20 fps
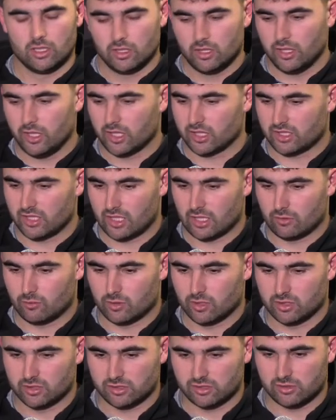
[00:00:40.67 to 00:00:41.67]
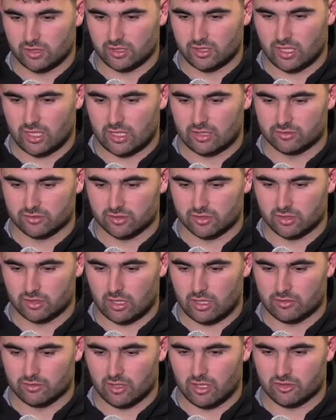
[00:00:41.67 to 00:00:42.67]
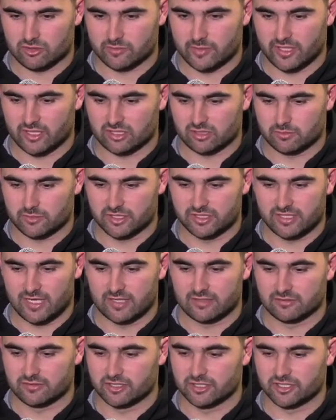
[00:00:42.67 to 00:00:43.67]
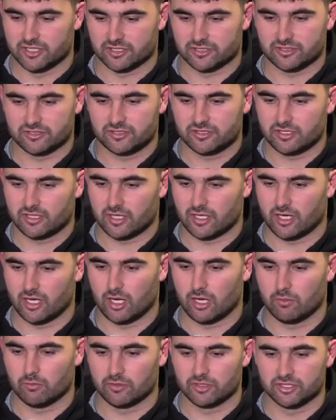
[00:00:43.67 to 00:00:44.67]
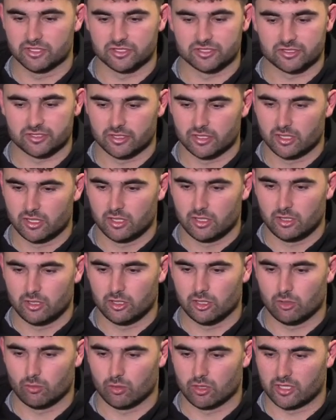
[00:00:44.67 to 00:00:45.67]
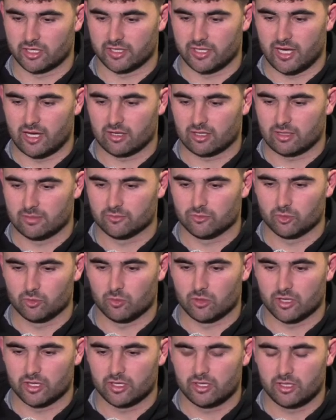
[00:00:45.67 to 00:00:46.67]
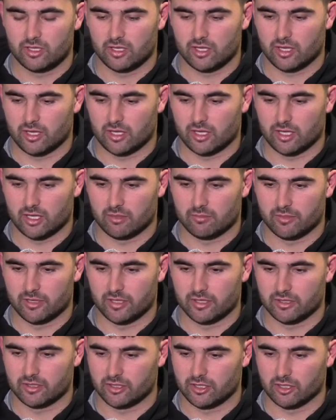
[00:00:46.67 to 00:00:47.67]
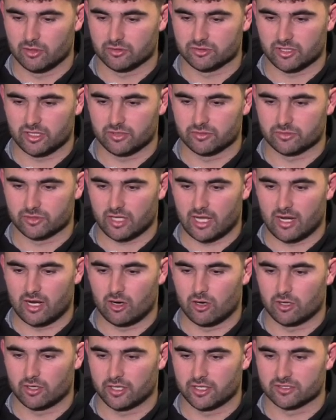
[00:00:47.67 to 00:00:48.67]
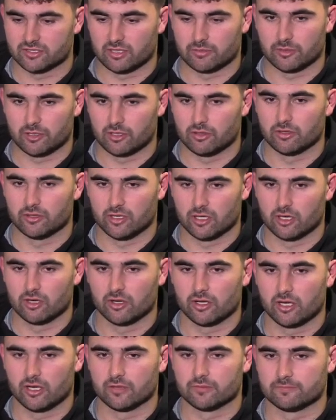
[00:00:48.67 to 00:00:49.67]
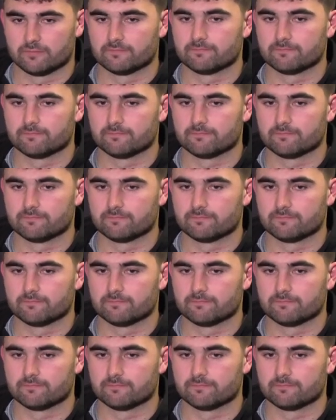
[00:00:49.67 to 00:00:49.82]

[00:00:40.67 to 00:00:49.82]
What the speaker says: Yeah, I thought I was. You know, I thought I was making some decisive decisions. We just, you know, weren't getting the outcomes we wanted. And, you know, it was kind of hard to get something going there early on.